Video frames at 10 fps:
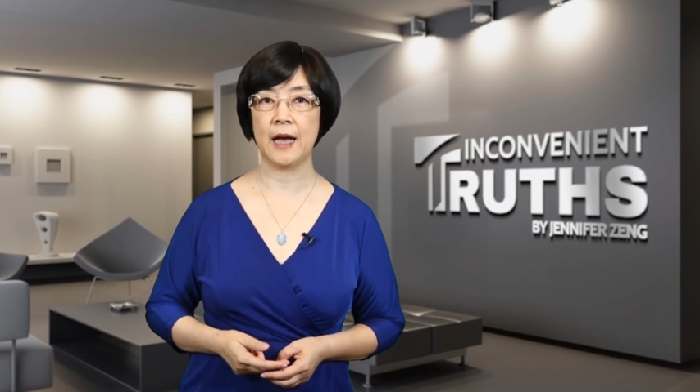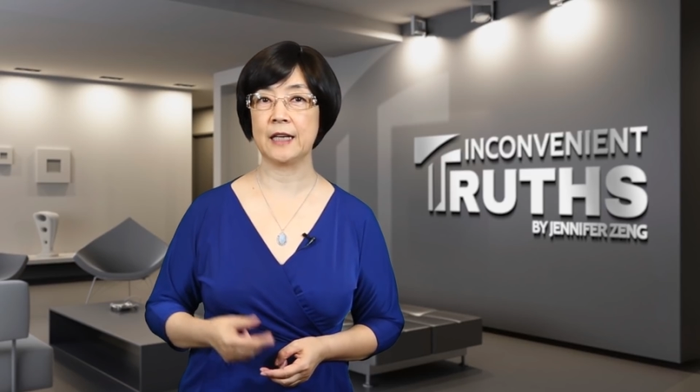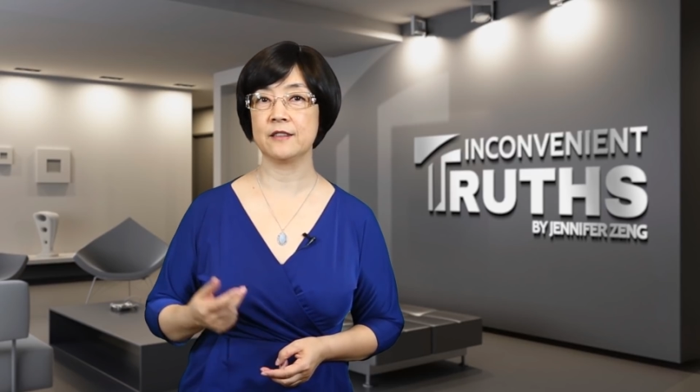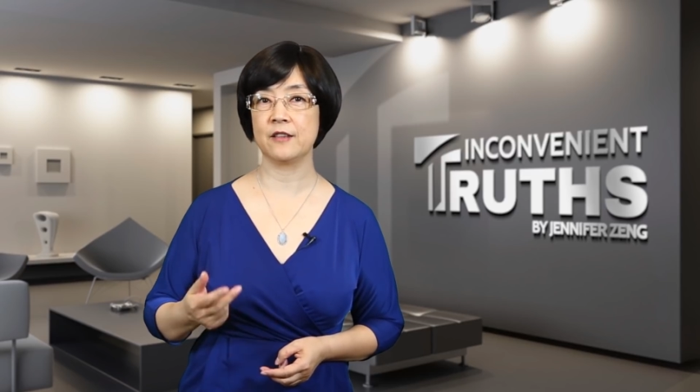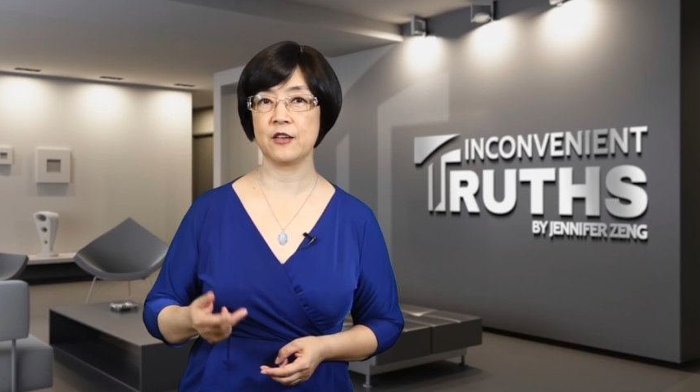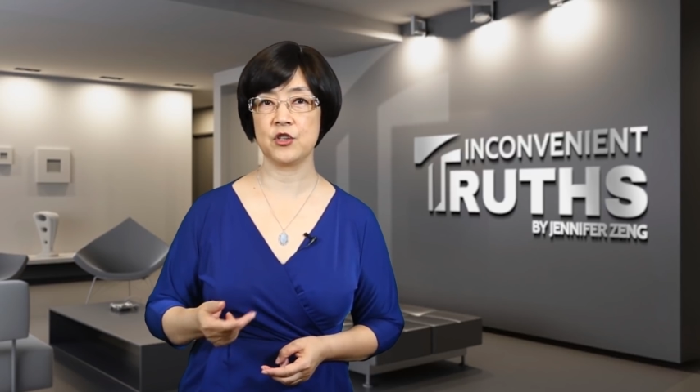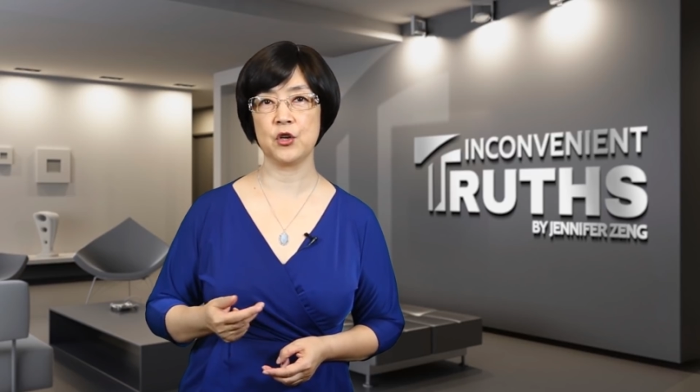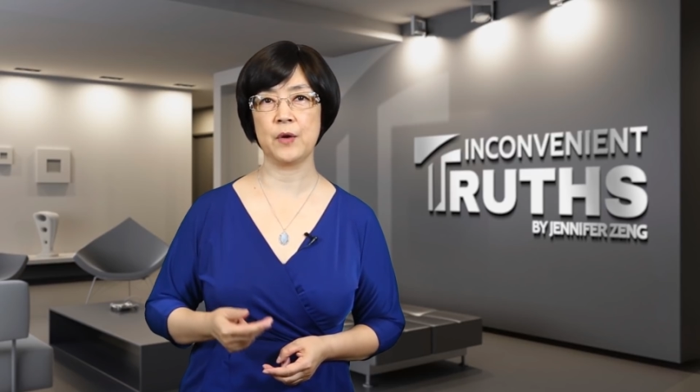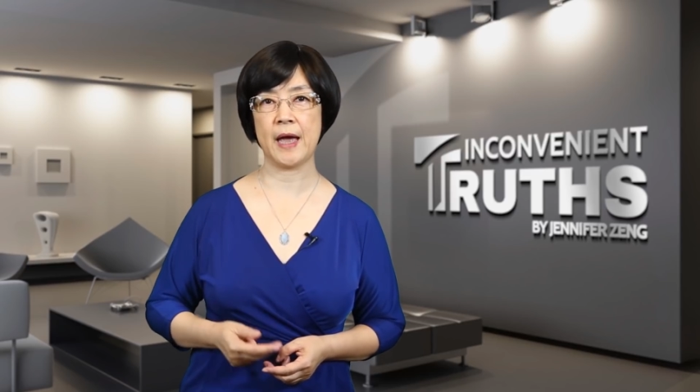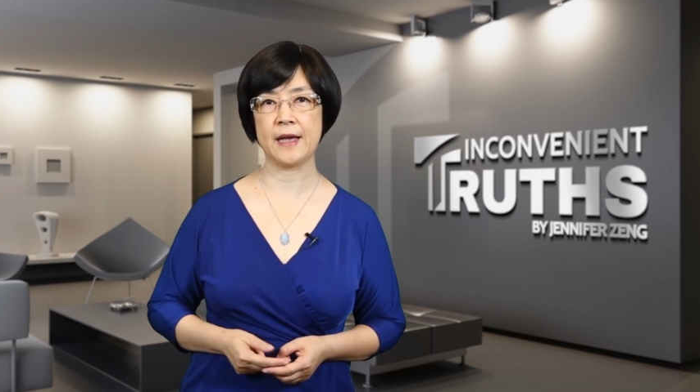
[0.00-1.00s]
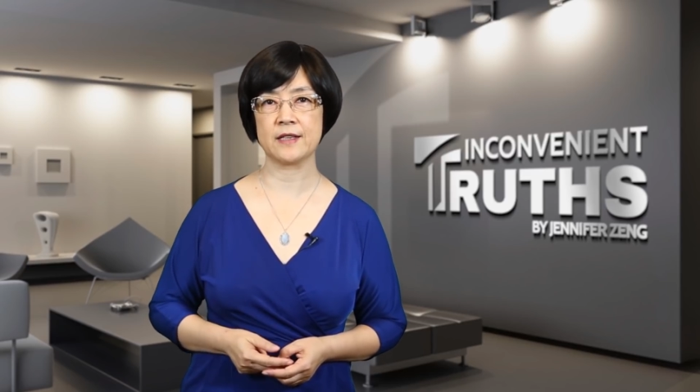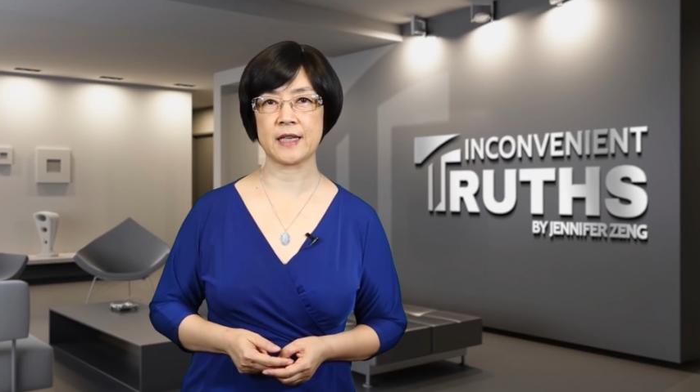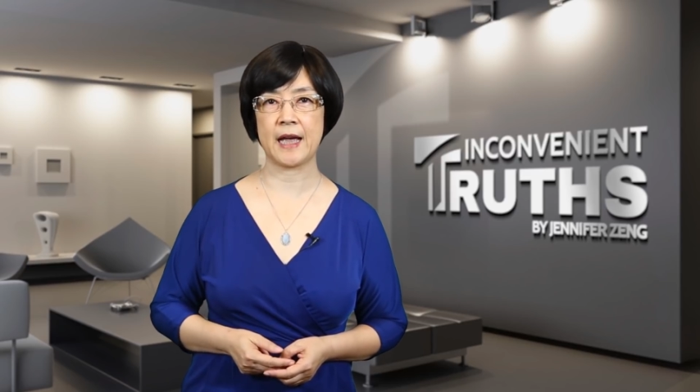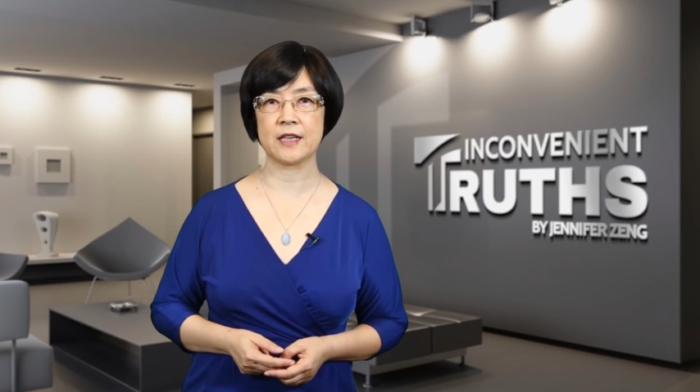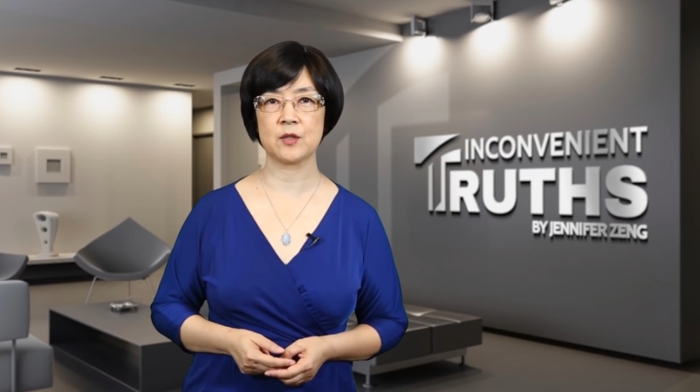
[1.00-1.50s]
and the US
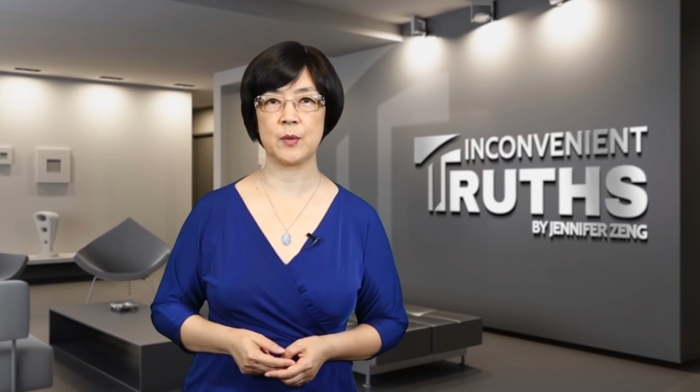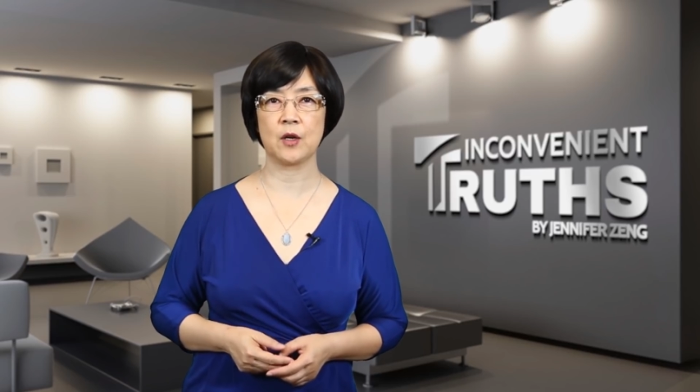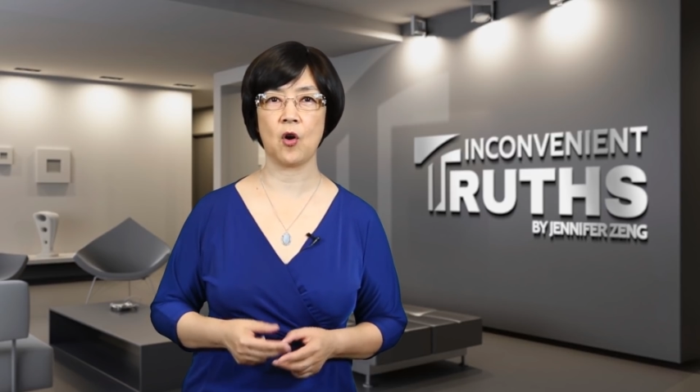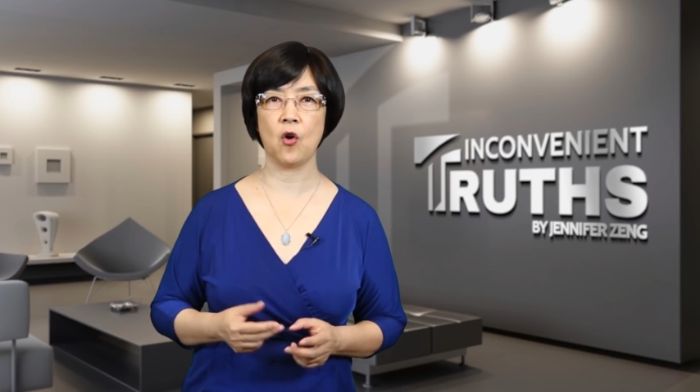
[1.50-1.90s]
has been